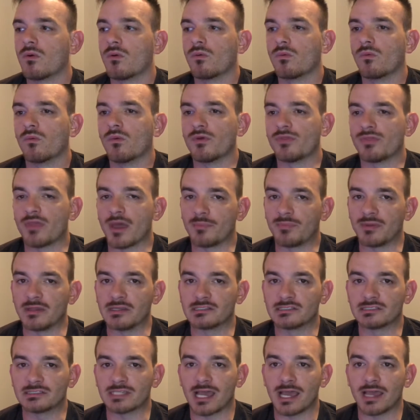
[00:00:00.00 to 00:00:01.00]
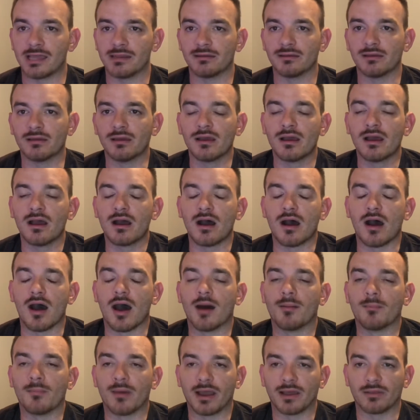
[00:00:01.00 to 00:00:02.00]
with that being said,
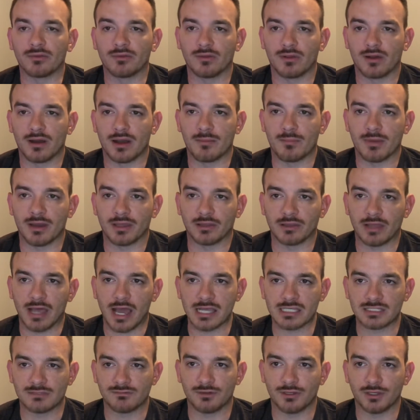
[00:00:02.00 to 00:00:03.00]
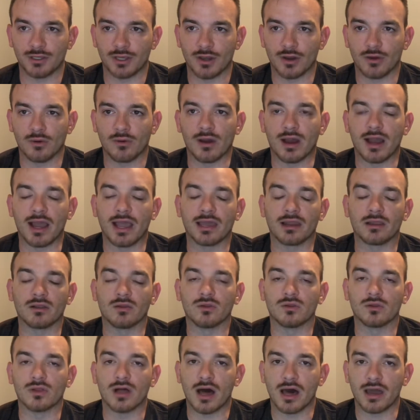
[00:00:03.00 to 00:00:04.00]
on my last video, I had a
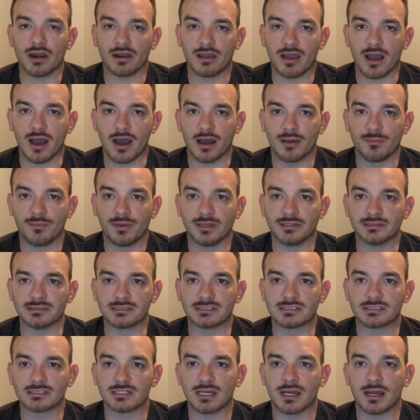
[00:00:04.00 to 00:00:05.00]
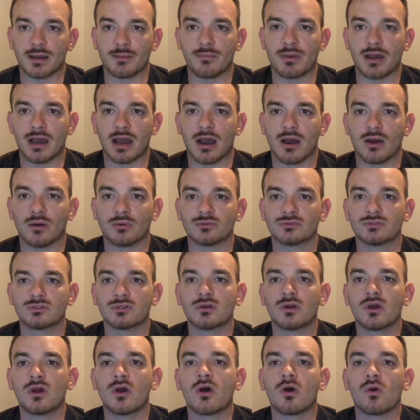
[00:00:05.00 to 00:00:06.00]
lot of comments about,
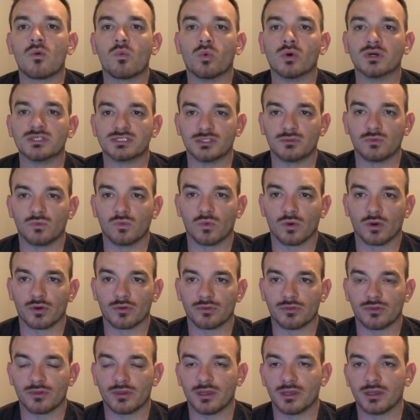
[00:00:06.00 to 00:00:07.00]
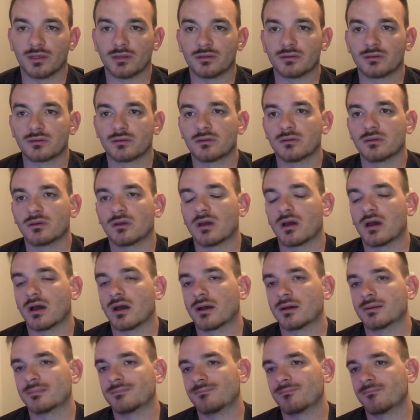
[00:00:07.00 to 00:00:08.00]
was it worth it,
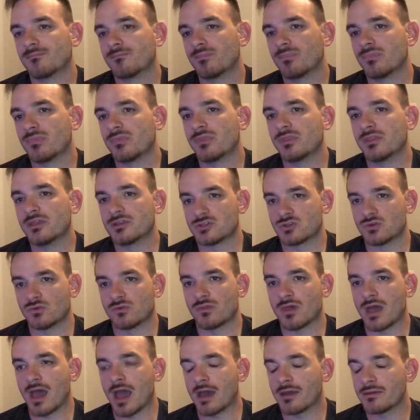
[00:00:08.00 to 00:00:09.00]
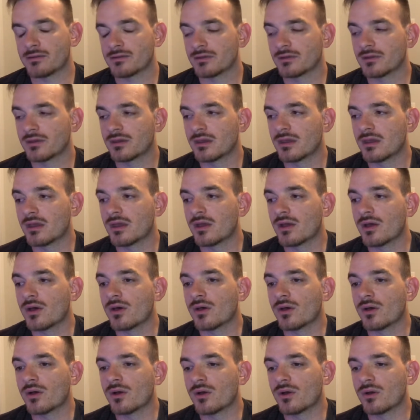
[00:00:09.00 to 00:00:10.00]
this or that.
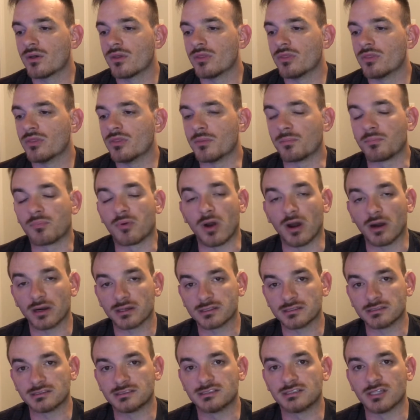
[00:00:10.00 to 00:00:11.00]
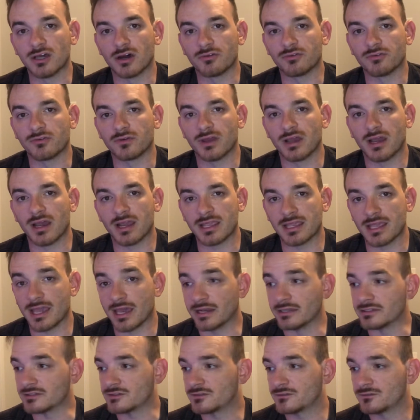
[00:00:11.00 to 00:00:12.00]
The product itself, again,
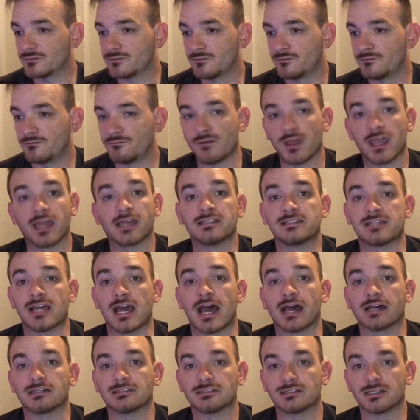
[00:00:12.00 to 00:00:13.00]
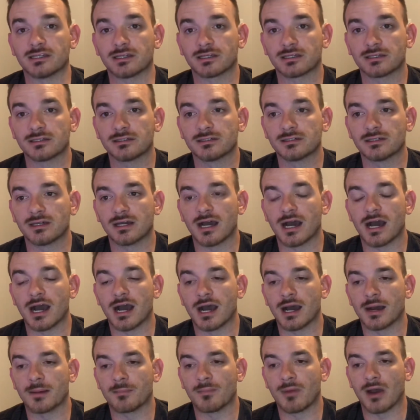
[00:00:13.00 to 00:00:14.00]
is fantastic.
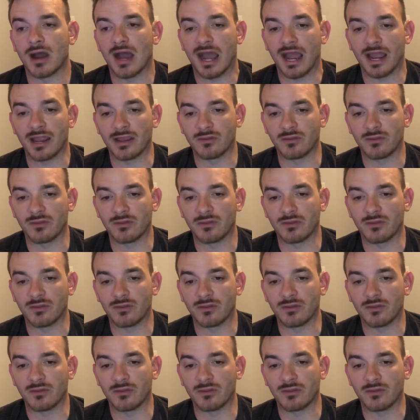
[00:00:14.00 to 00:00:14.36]
I